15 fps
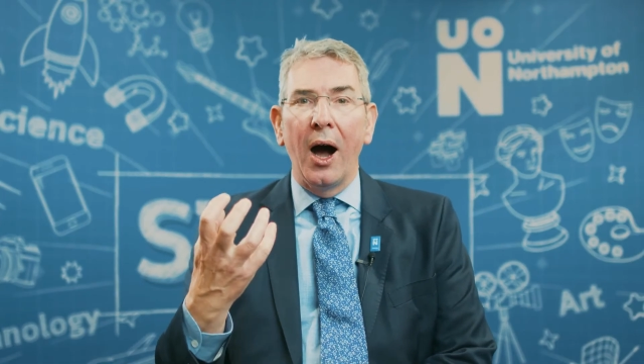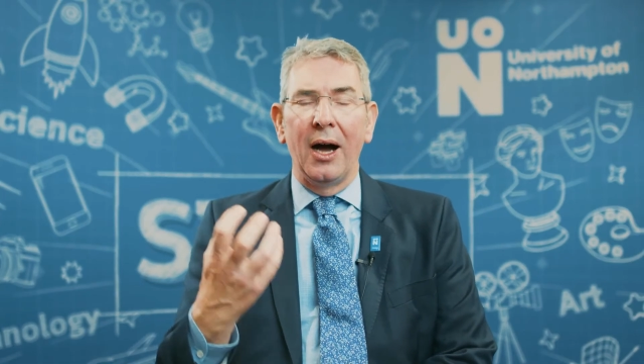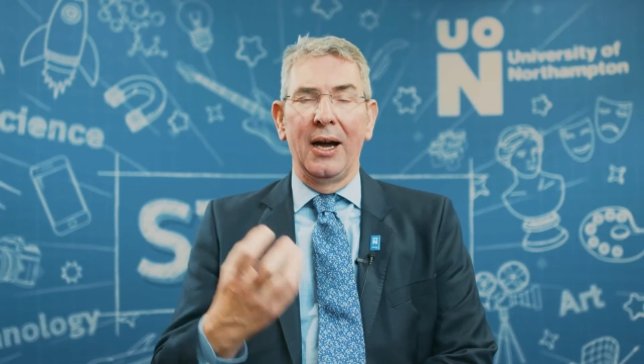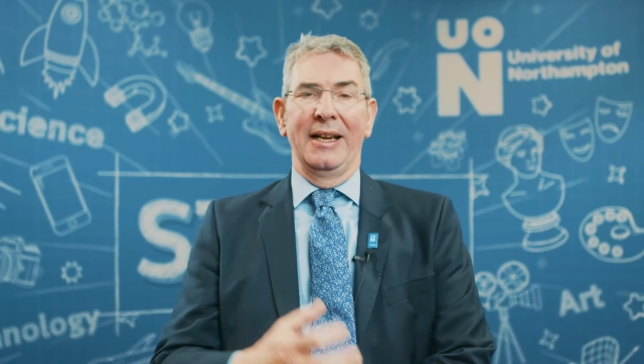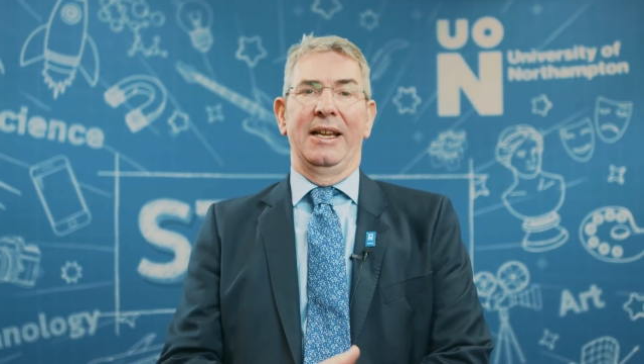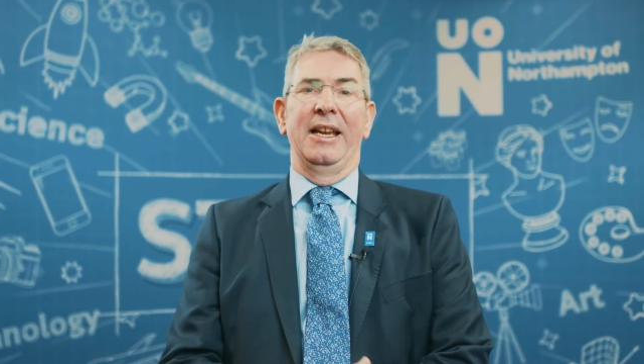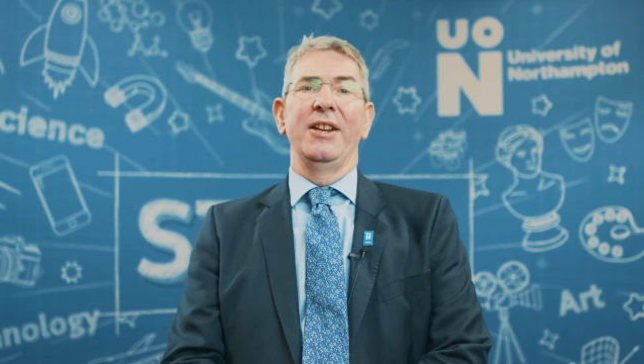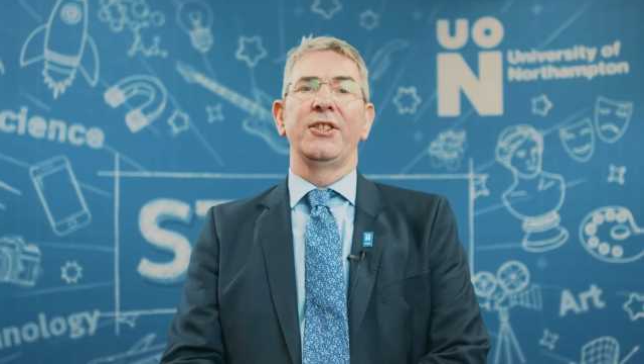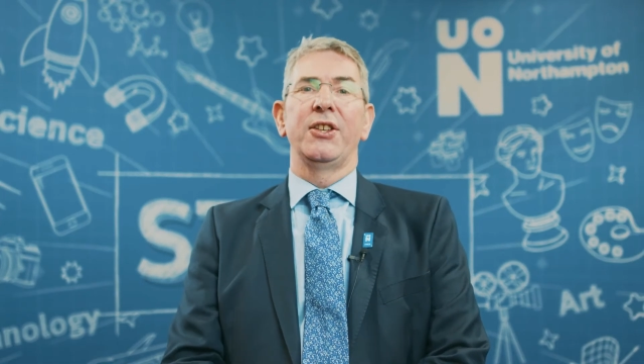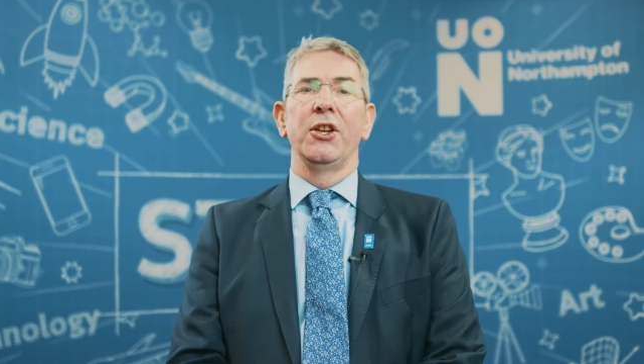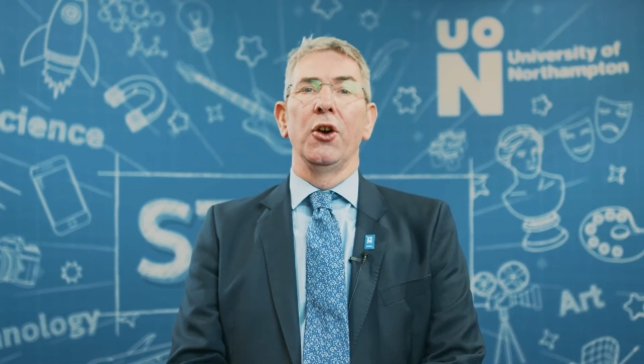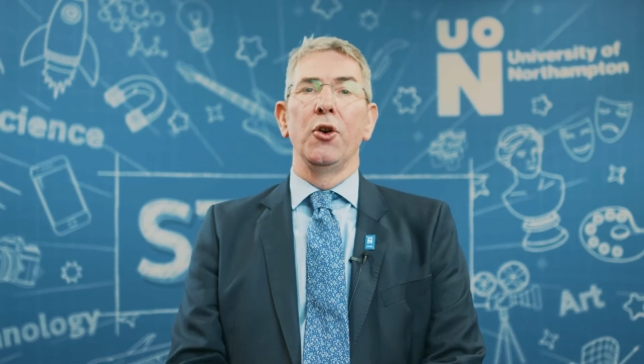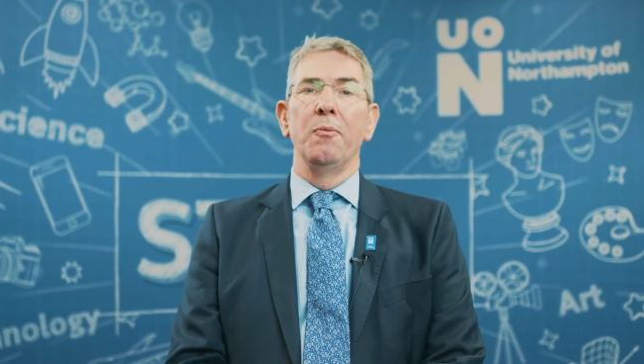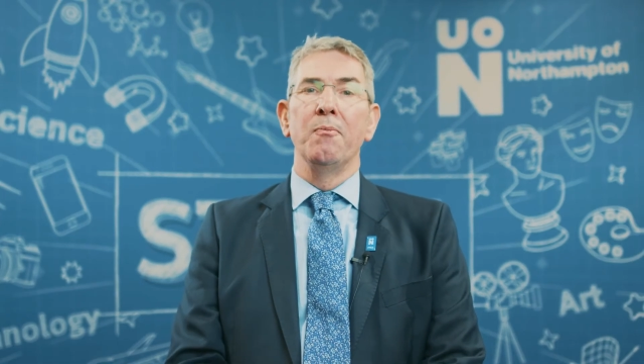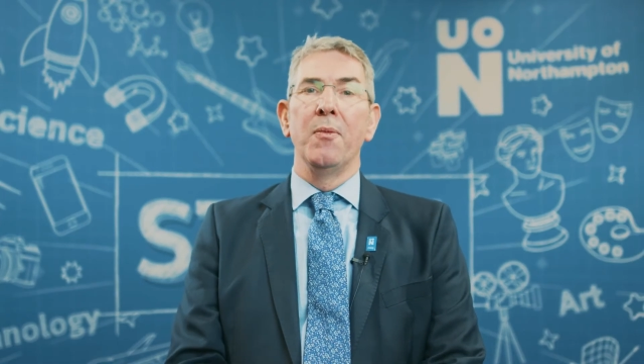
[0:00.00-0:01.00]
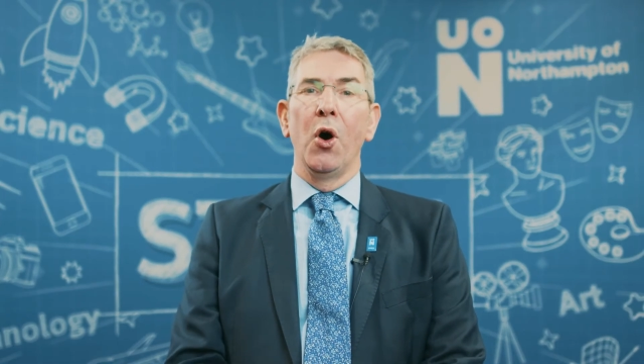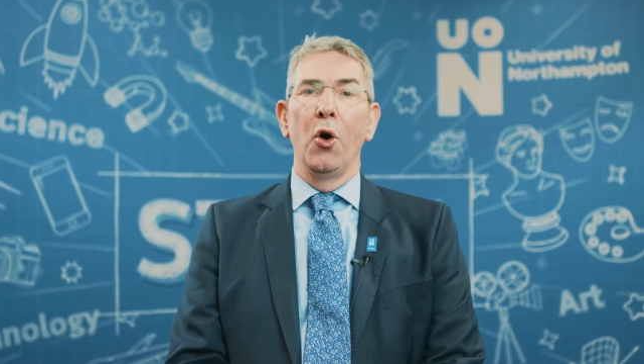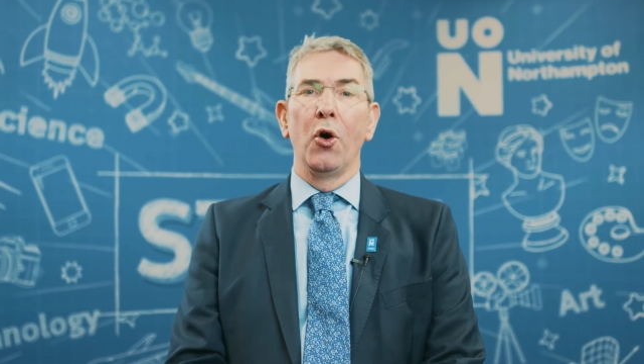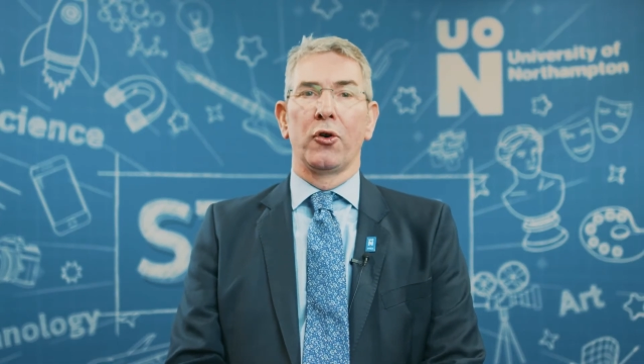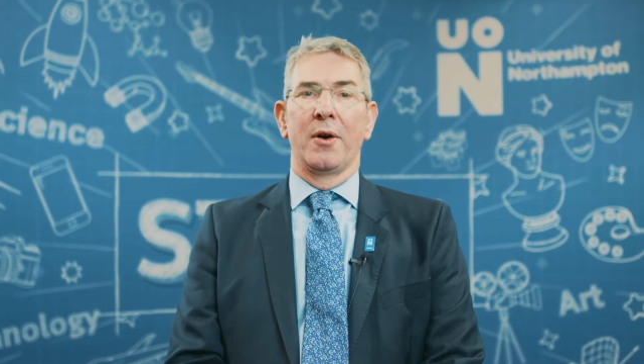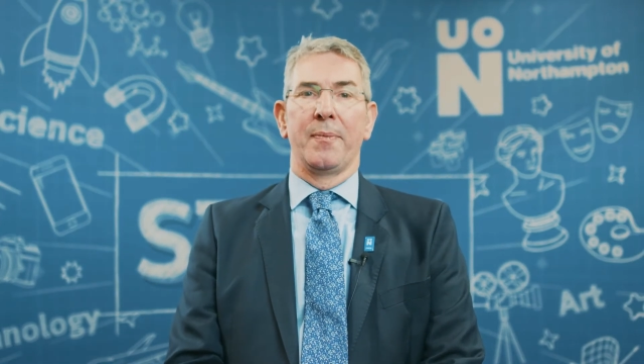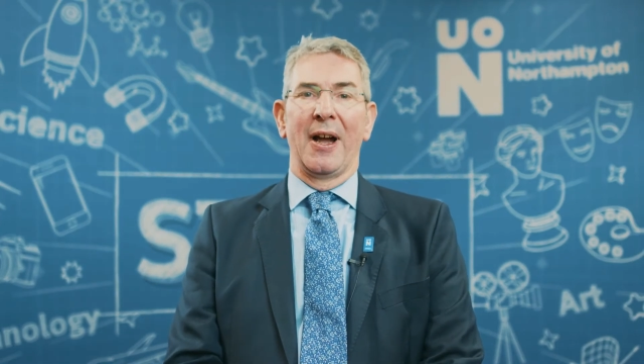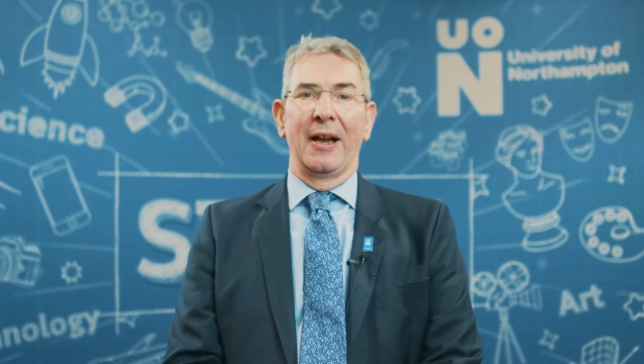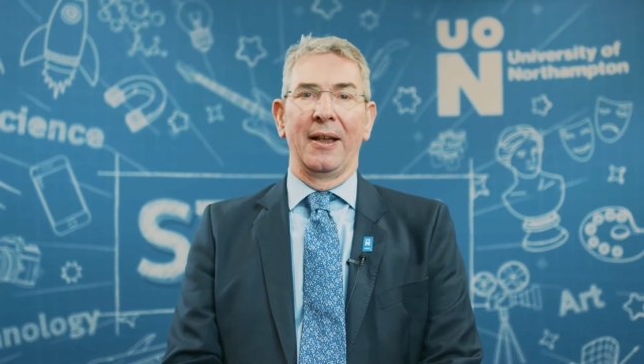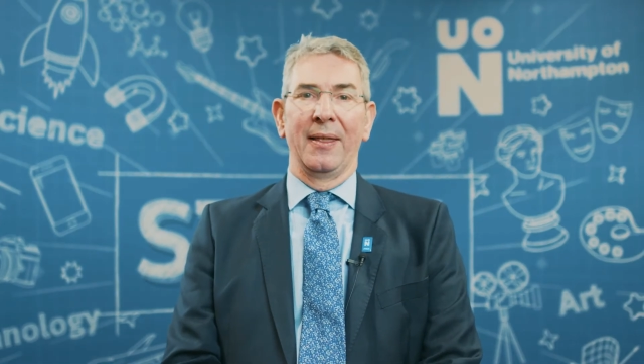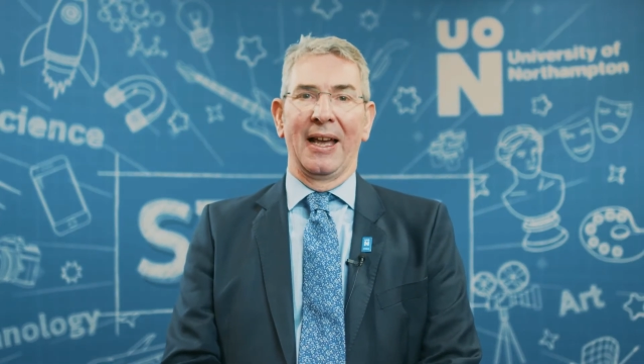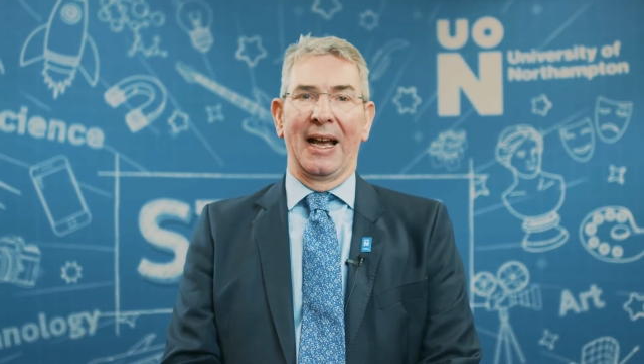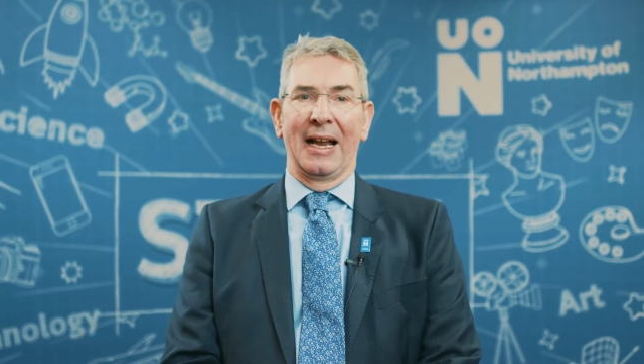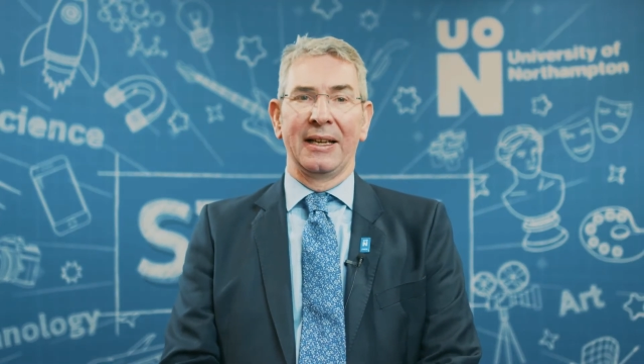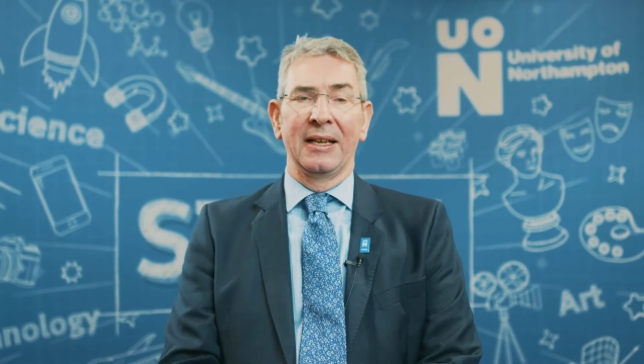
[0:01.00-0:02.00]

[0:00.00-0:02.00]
I need to know more about that.